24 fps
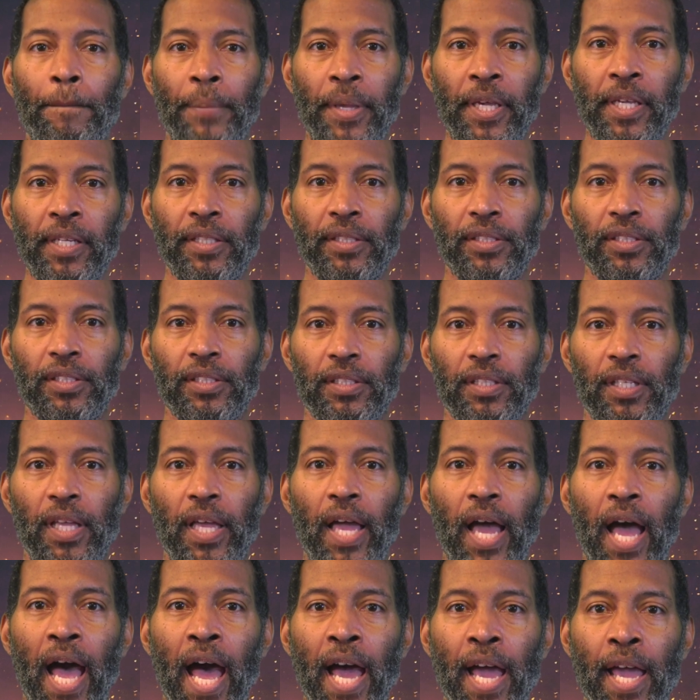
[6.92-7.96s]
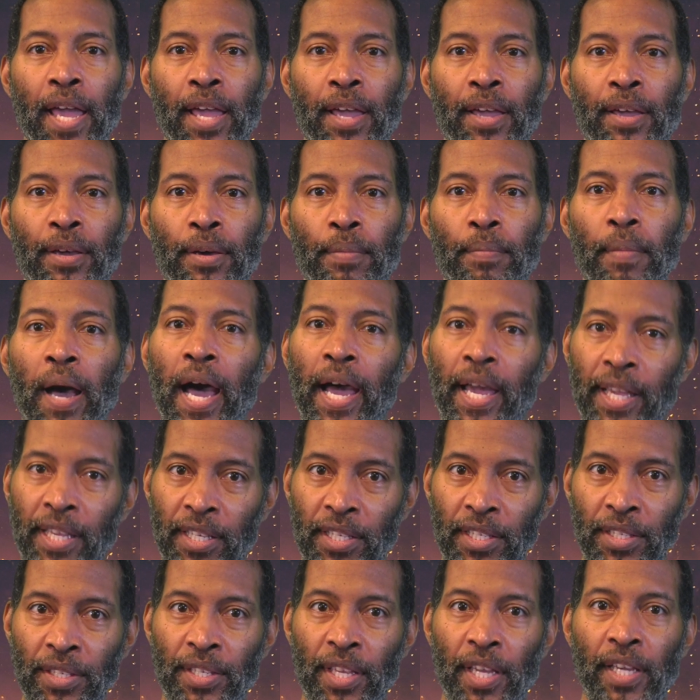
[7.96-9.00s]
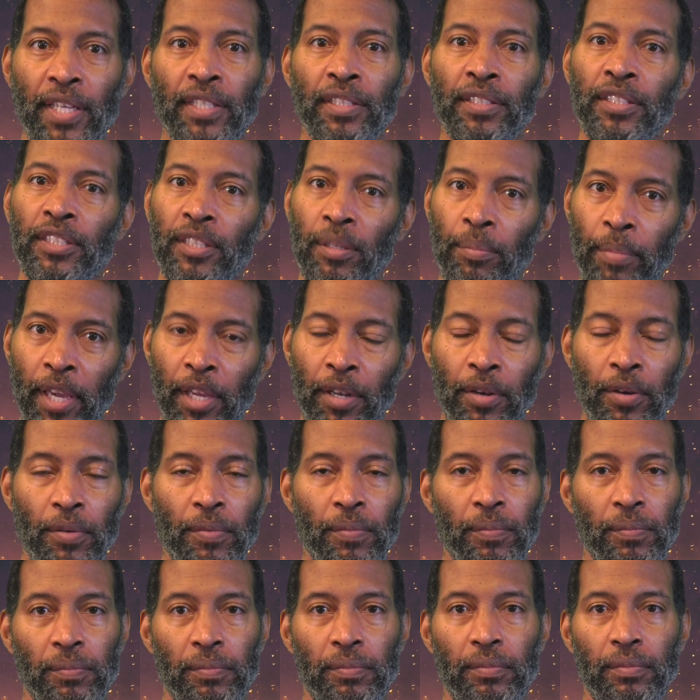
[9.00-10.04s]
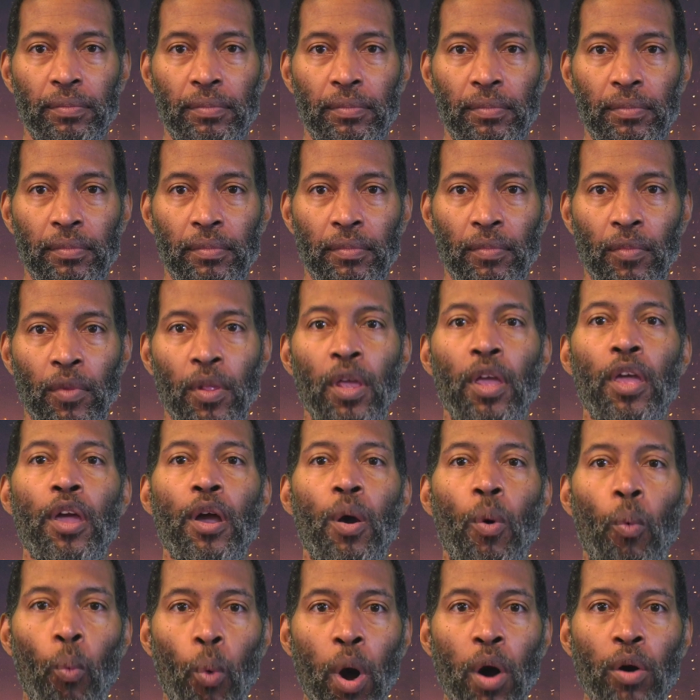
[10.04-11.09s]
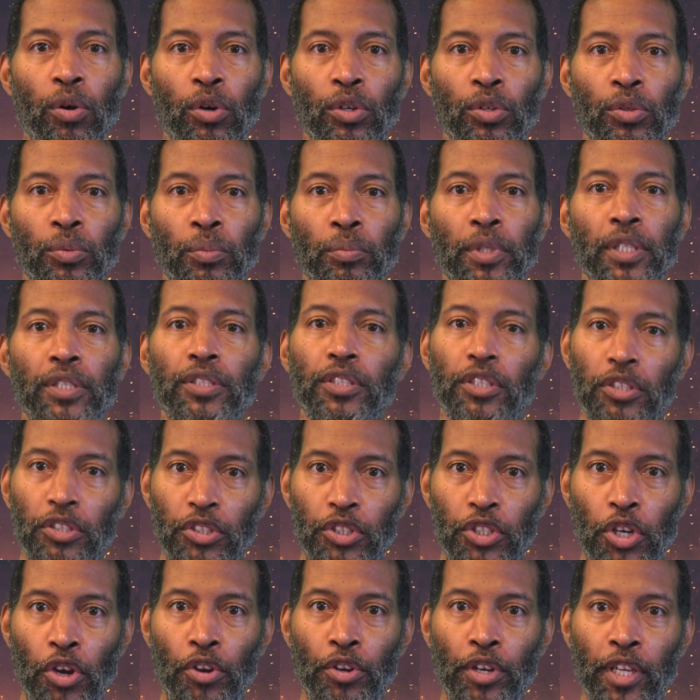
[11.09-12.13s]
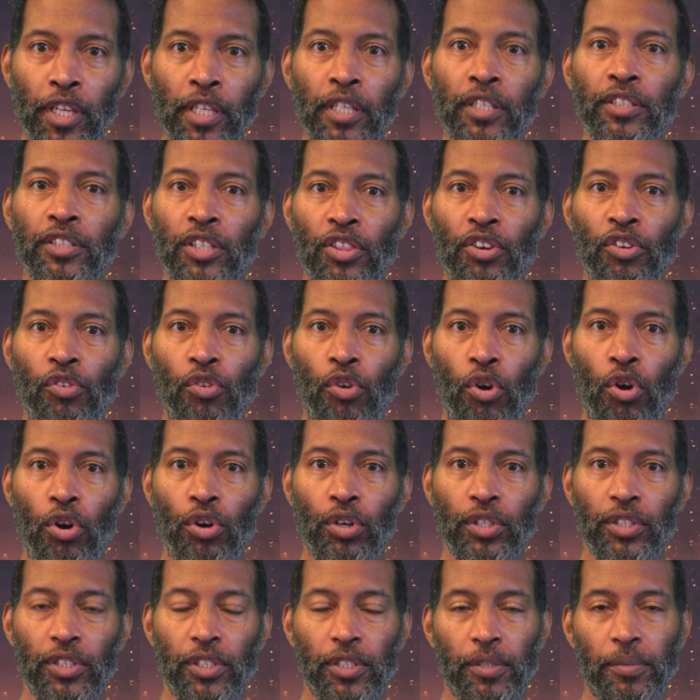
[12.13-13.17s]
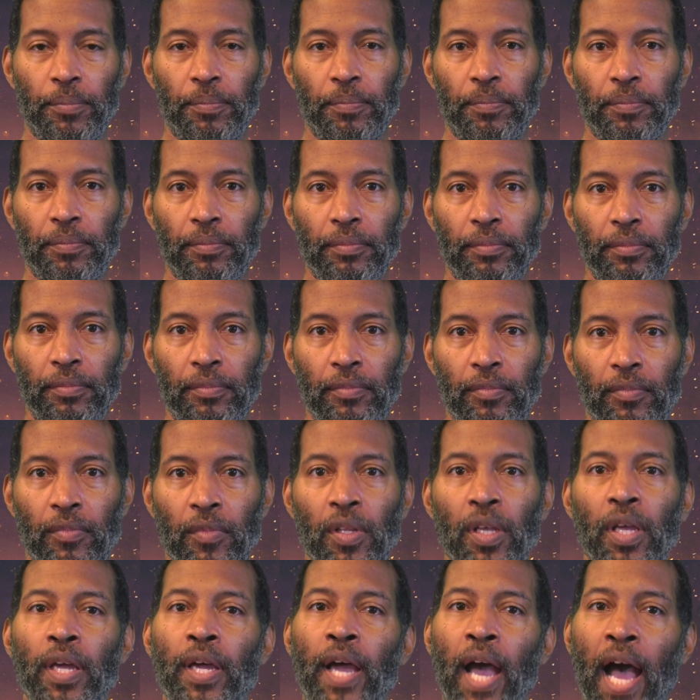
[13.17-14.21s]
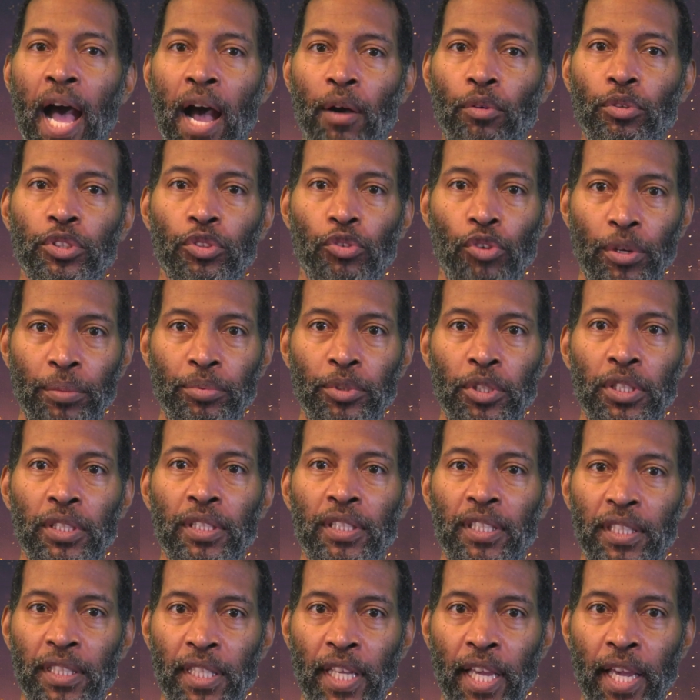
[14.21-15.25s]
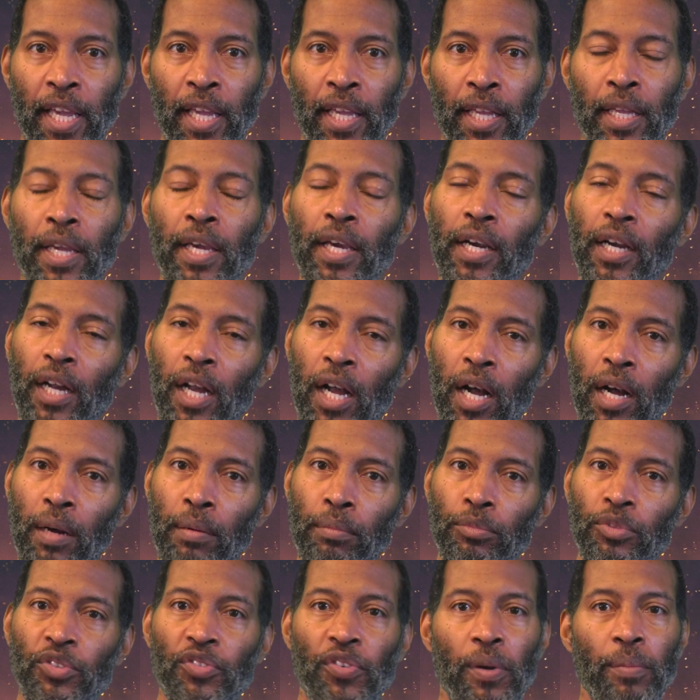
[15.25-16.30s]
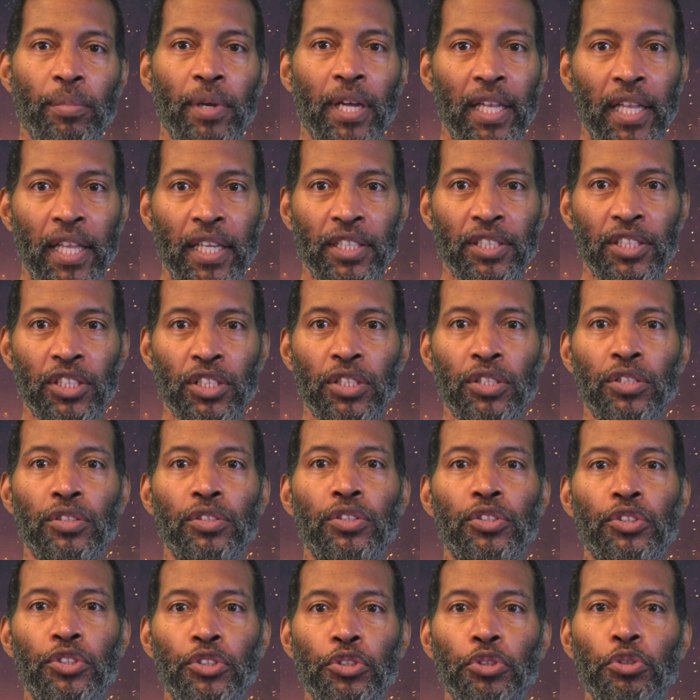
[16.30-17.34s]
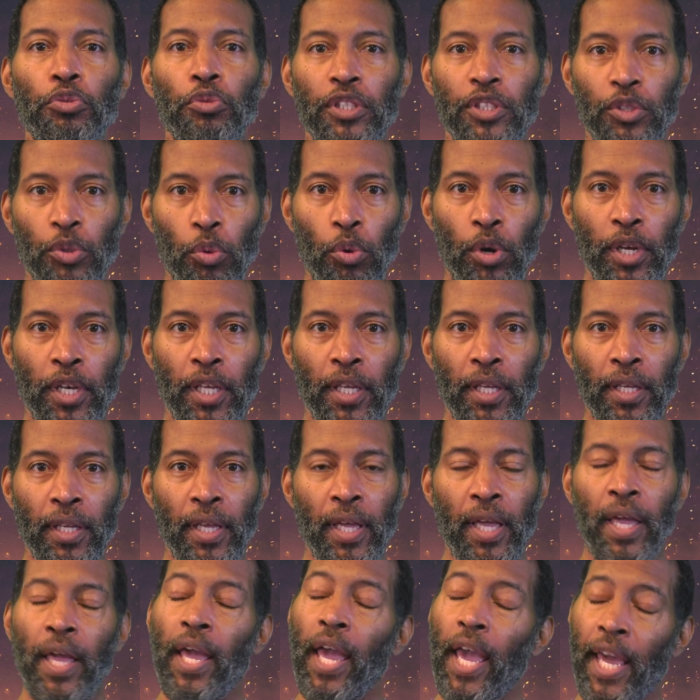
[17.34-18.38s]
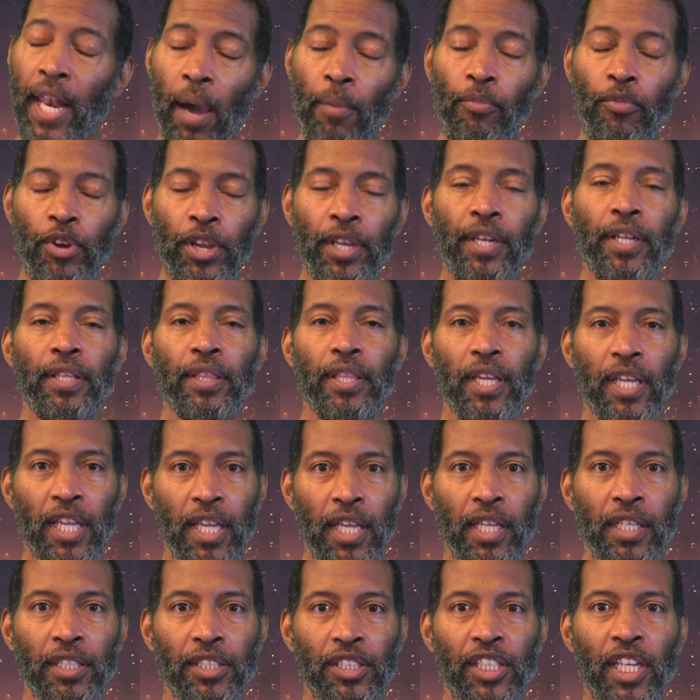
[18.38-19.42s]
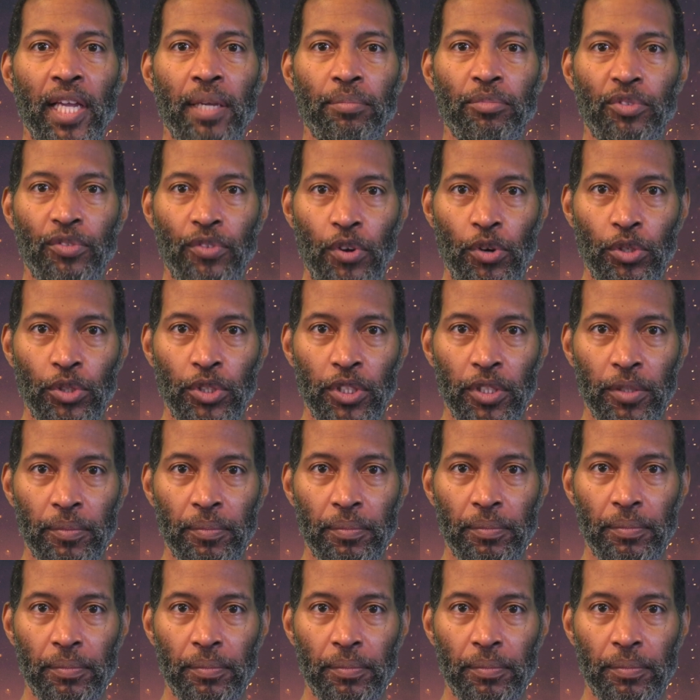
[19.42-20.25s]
Peace. I am Ayize Sabater. Welcome to Journey to the Cross. Our scripture today comes from Galatians 2:20, and I'm reading the King James Version.